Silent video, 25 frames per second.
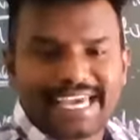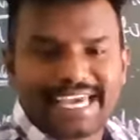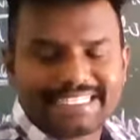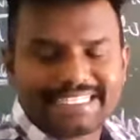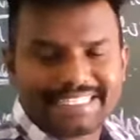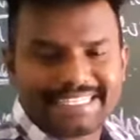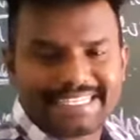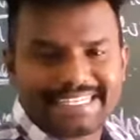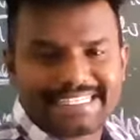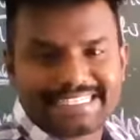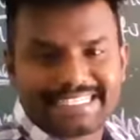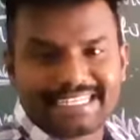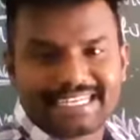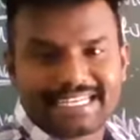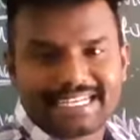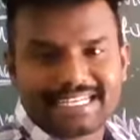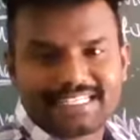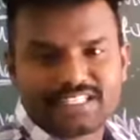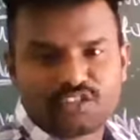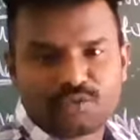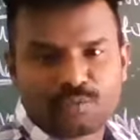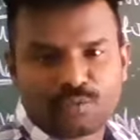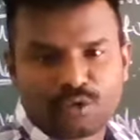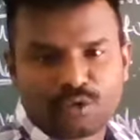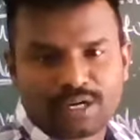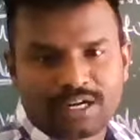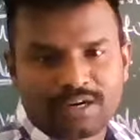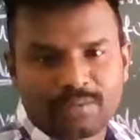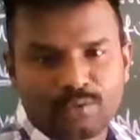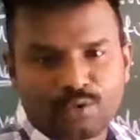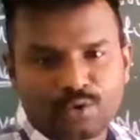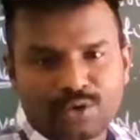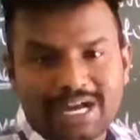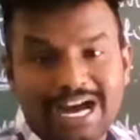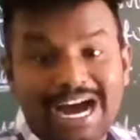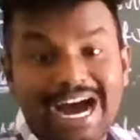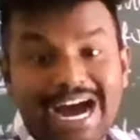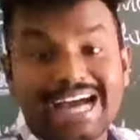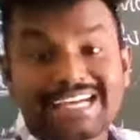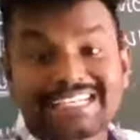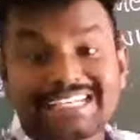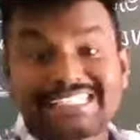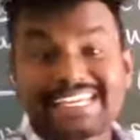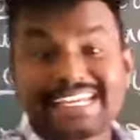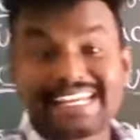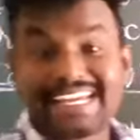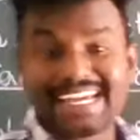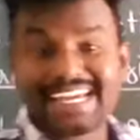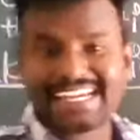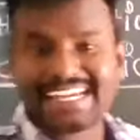acid is increasing more and more.
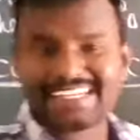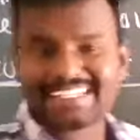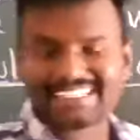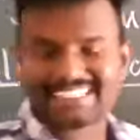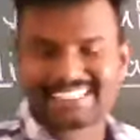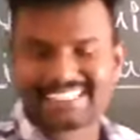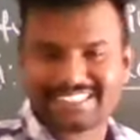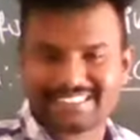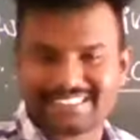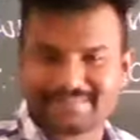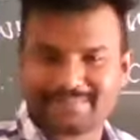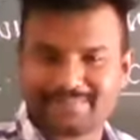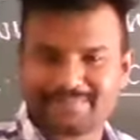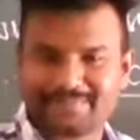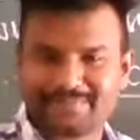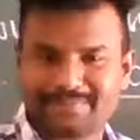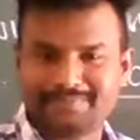Oxalates.